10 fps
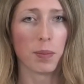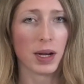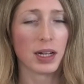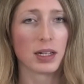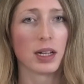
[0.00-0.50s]

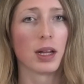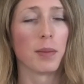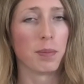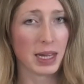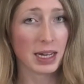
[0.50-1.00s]
but
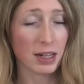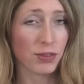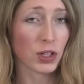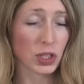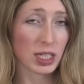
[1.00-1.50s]
men,
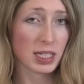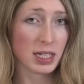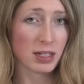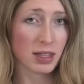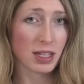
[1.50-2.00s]
if you're
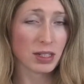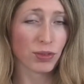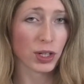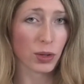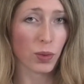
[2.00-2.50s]
listening to
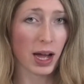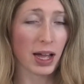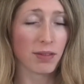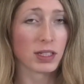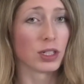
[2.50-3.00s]
this for your
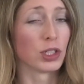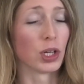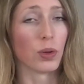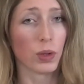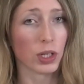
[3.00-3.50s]
wives,
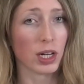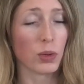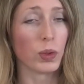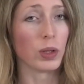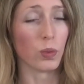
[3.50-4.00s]
don't
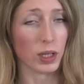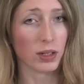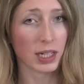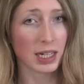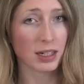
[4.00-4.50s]
worry, we
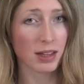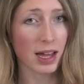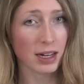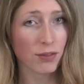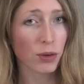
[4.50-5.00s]
will get into
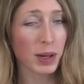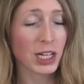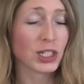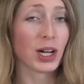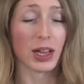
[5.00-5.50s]
that
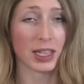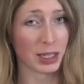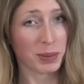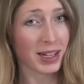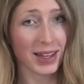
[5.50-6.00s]
information a
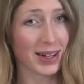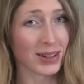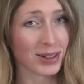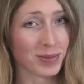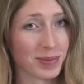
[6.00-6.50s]
little bit
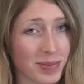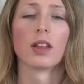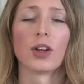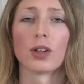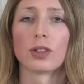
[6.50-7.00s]
later.
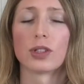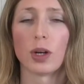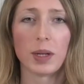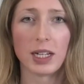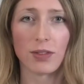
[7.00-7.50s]
There are
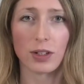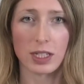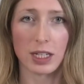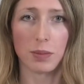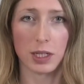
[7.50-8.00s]
so many
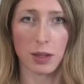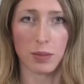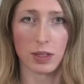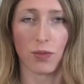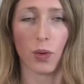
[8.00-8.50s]
different
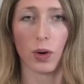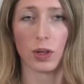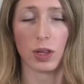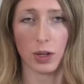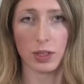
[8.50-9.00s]
symptoms
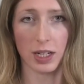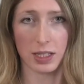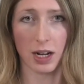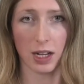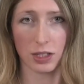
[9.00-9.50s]
for low
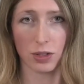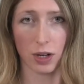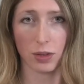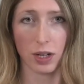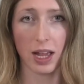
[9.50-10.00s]

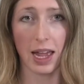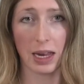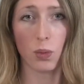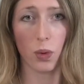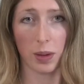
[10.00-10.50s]
testosterone
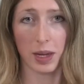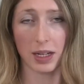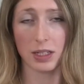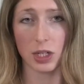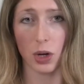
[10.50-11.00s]
in
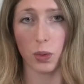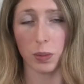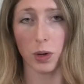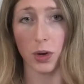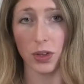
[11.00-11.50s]
women, so
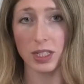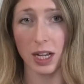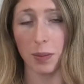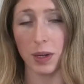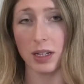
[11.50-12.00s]
we broke this
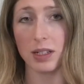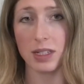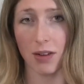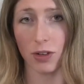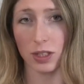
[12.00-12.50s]
up into
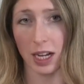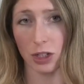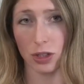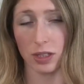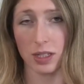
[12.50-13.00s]
several
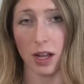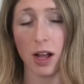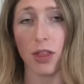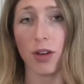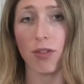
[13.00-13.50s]
sections.
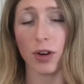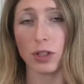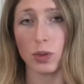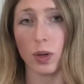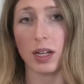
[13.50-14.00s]
The
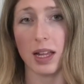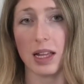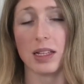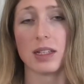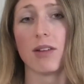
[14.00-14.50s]
first one
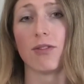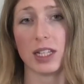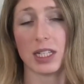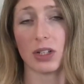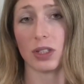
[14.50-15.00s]
is
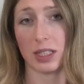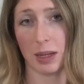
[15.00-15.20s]
physical